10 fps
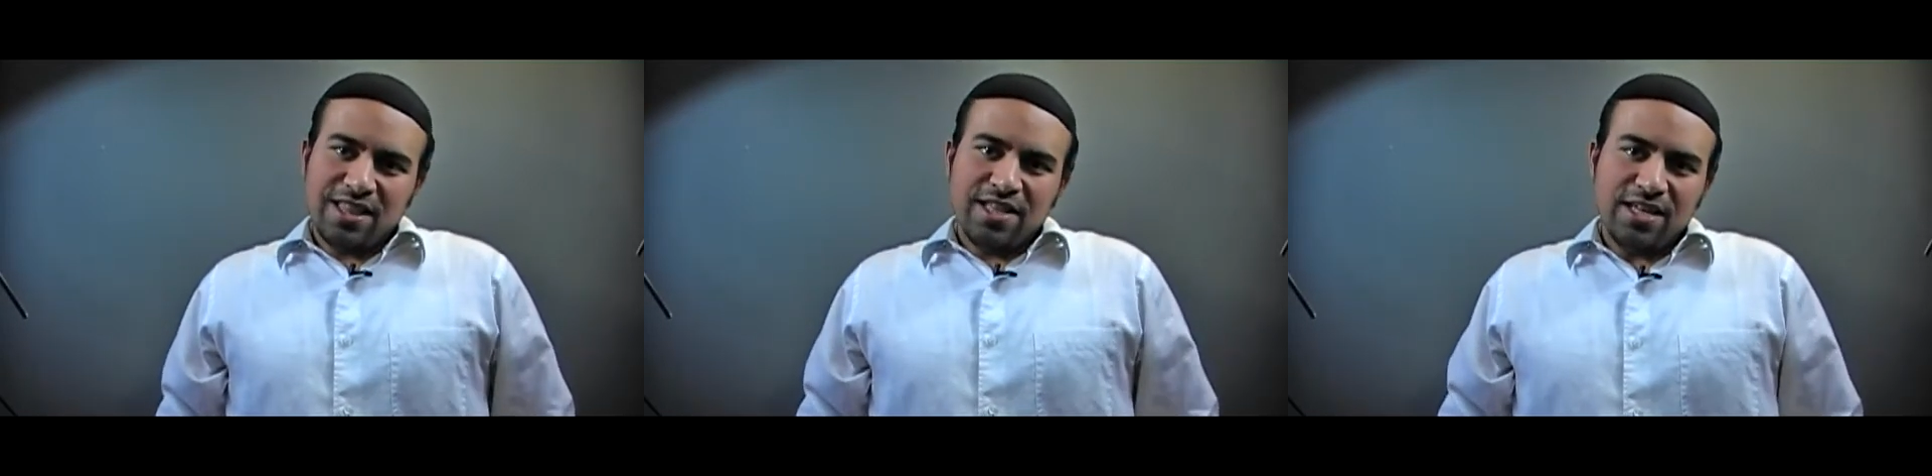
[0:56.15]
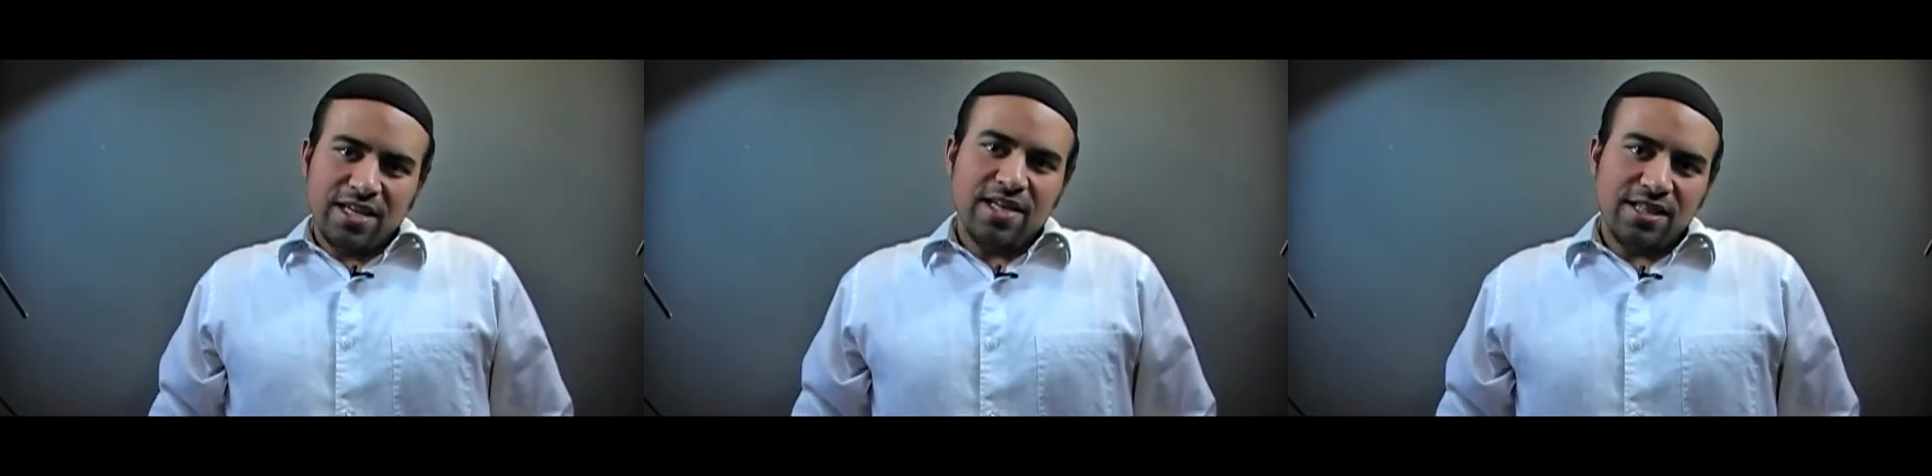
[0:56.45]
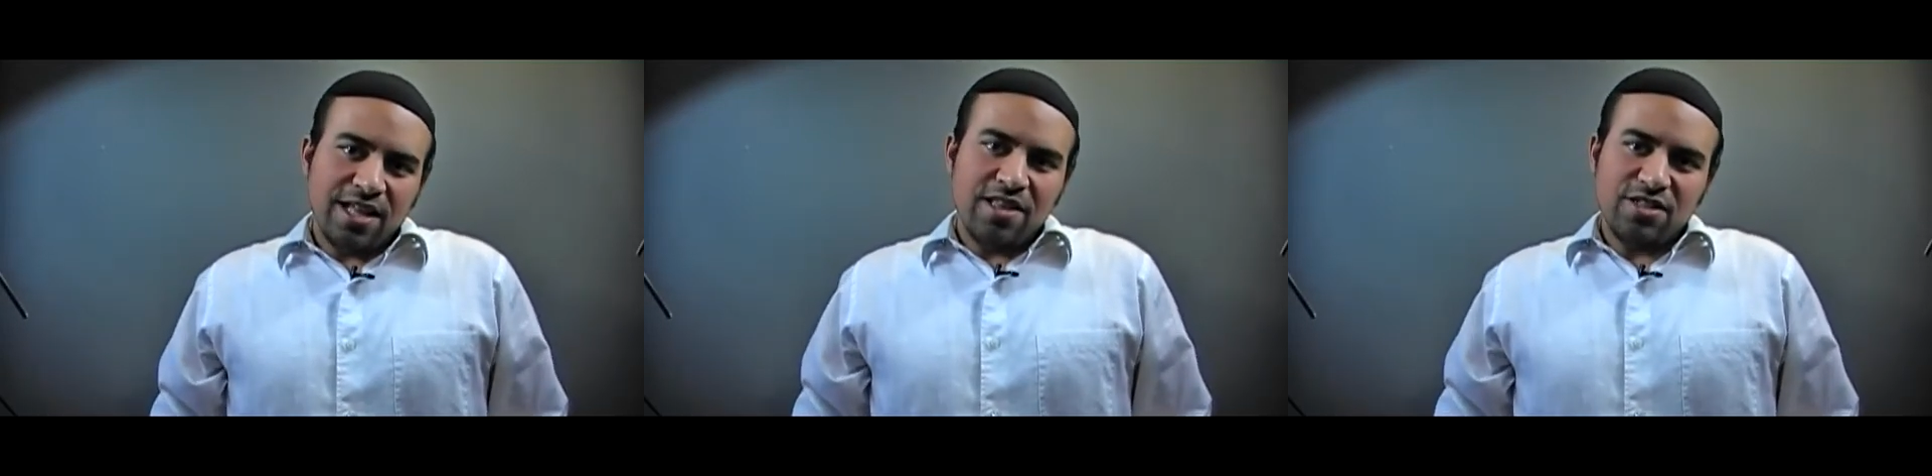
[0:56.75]

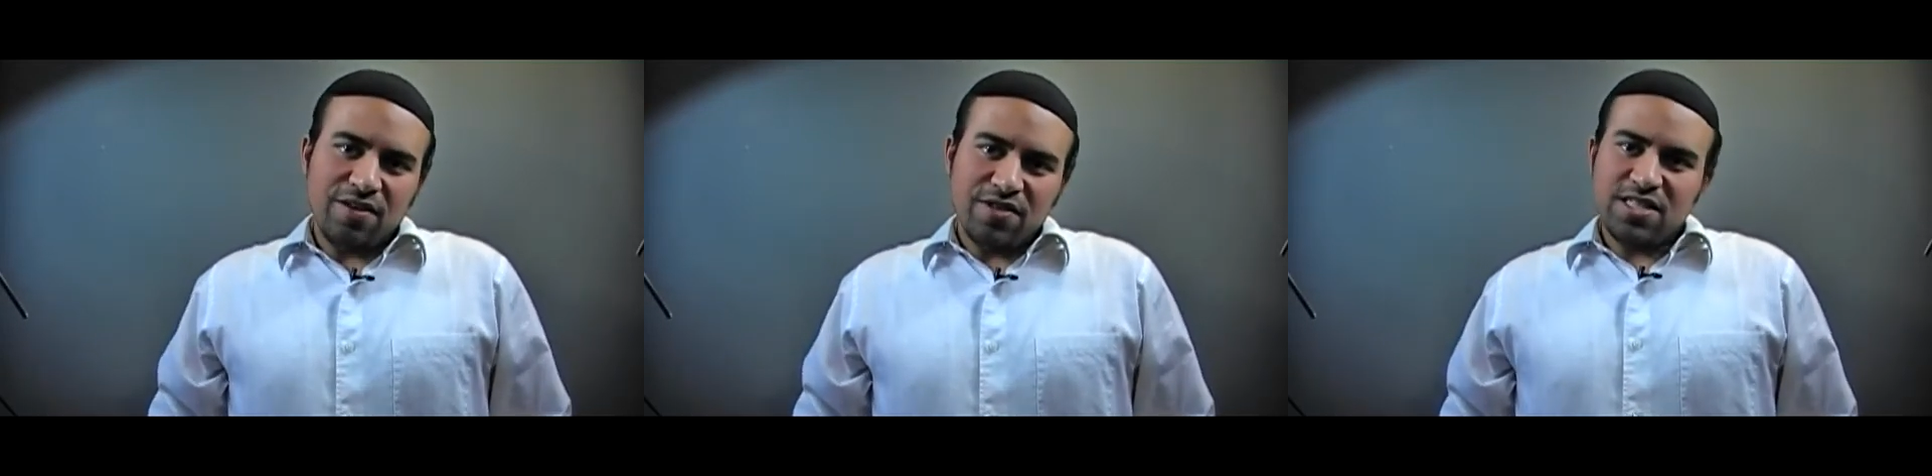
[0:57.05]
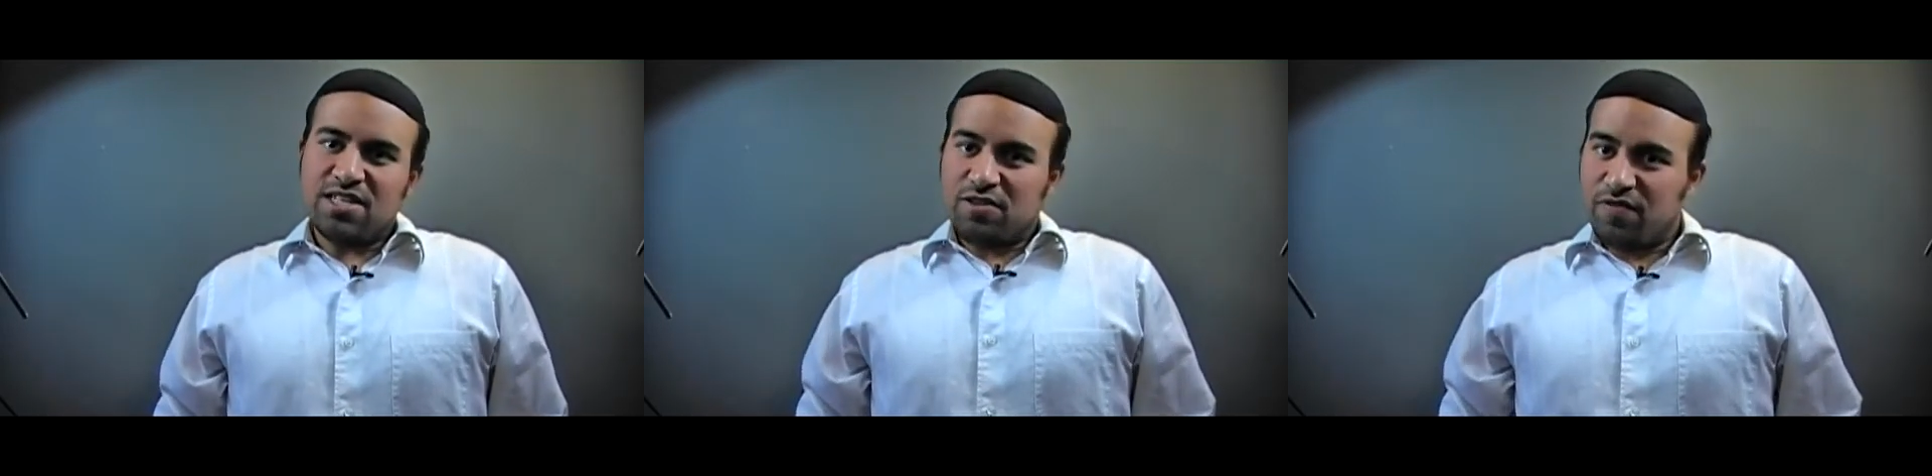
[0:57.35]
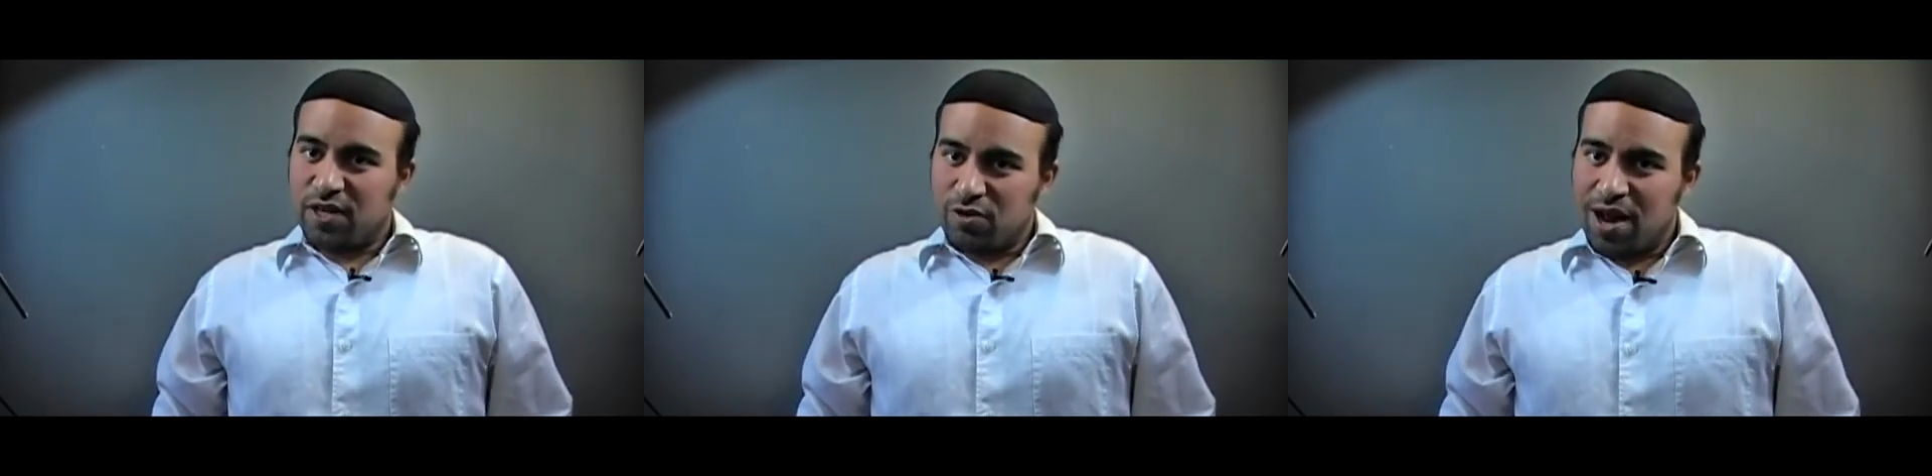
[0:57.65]
the toughest thing to
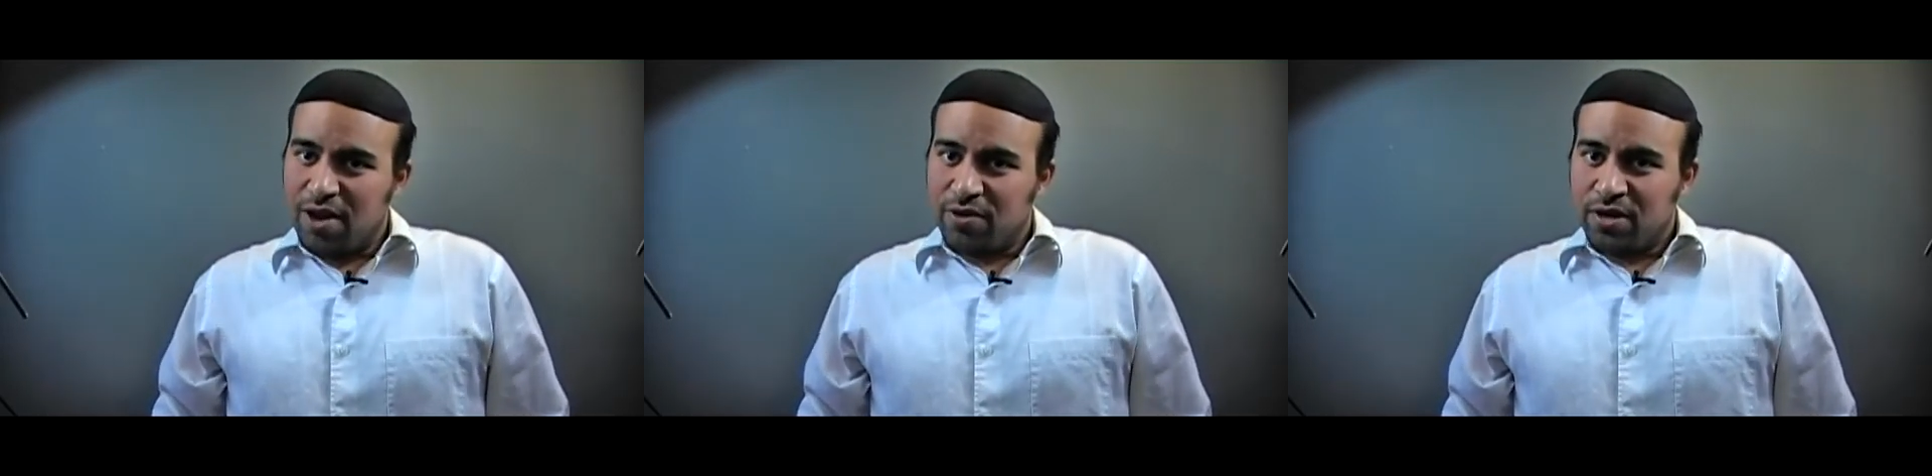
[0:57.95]
figure out.